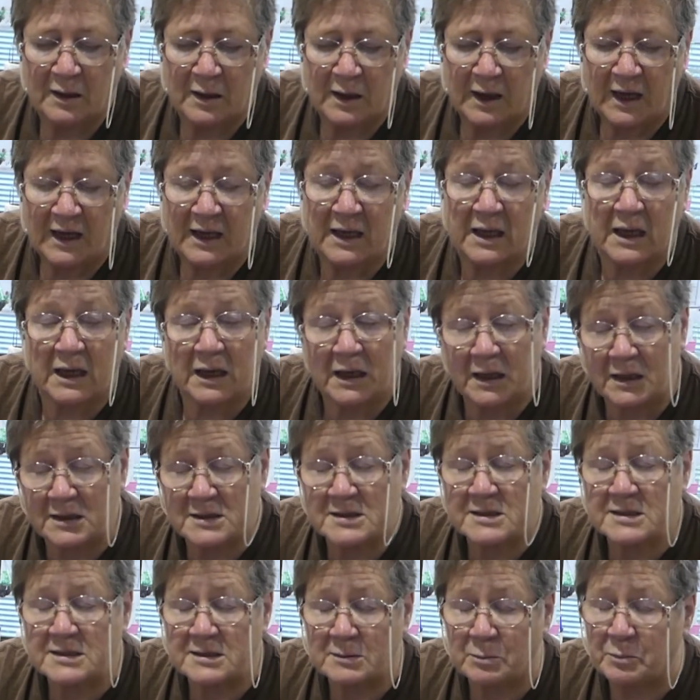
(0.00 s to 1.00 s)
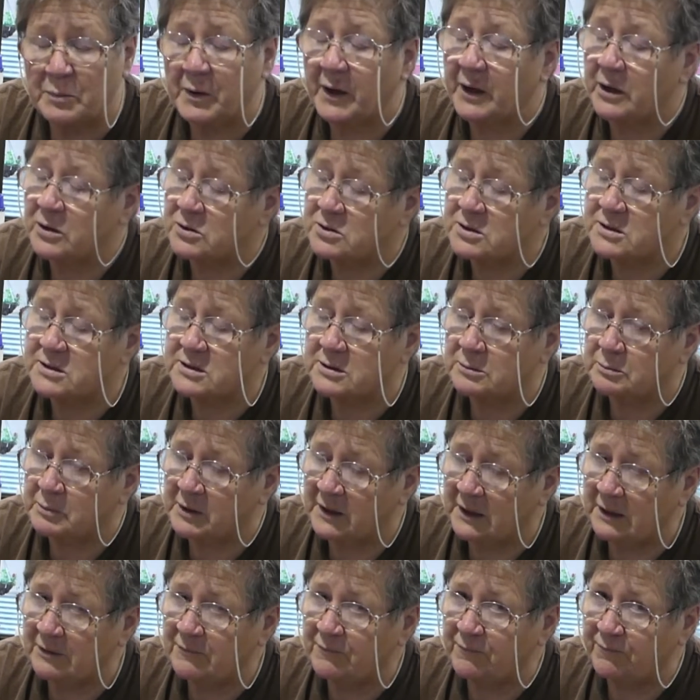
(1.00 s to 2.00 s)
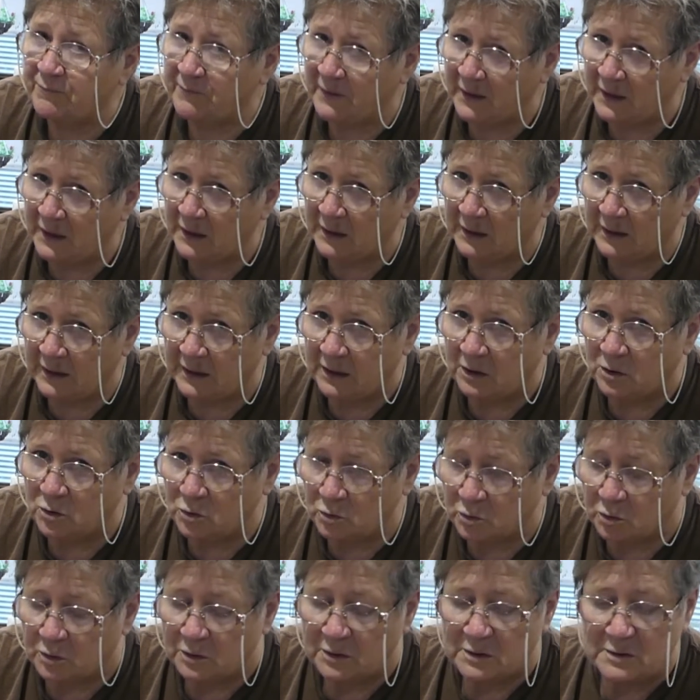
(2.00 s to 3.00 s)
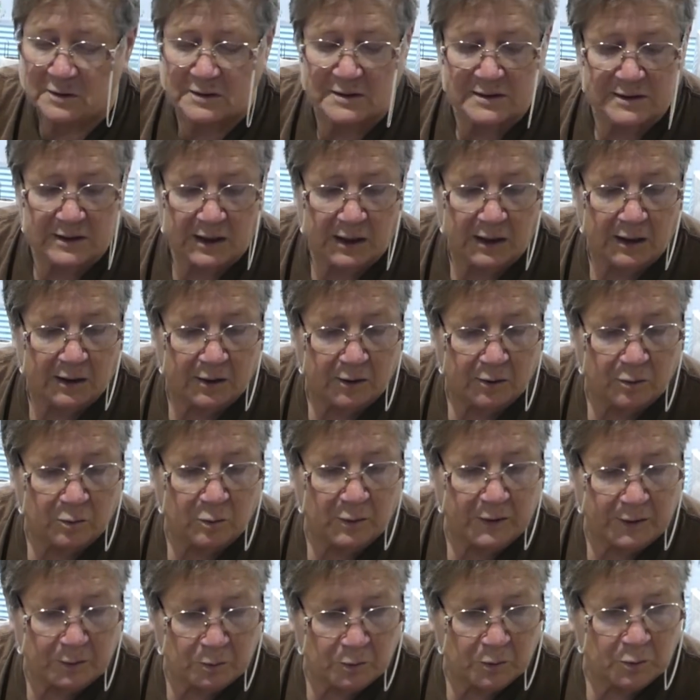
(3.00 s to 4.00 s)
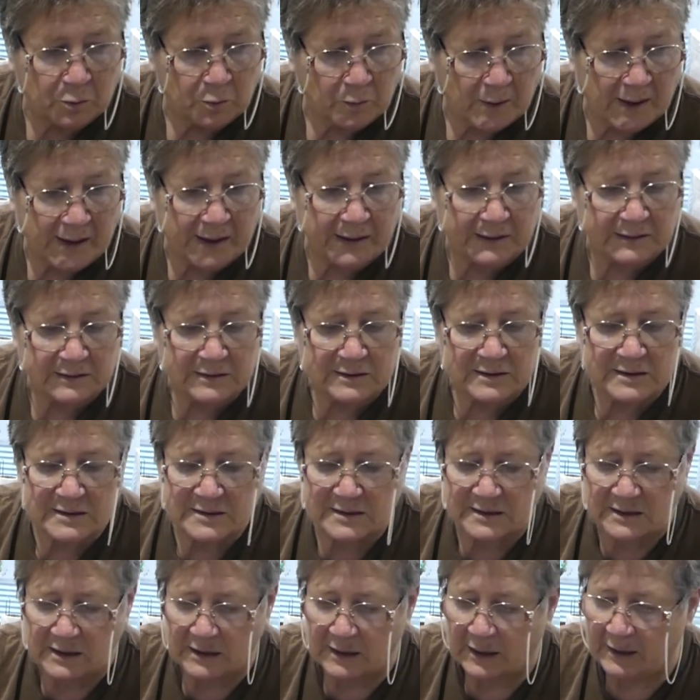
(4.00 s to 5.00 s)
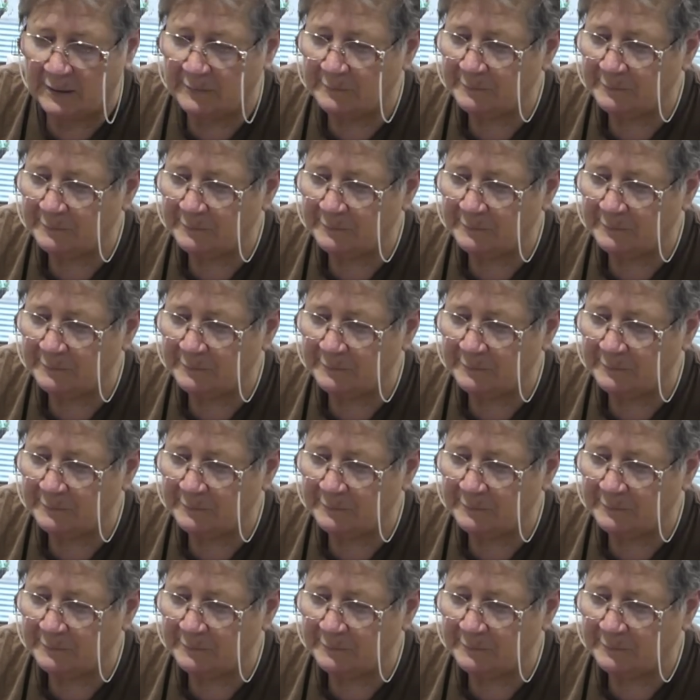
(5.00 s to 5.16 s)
A ghee is supposed to be fairly good, so we will wait and see.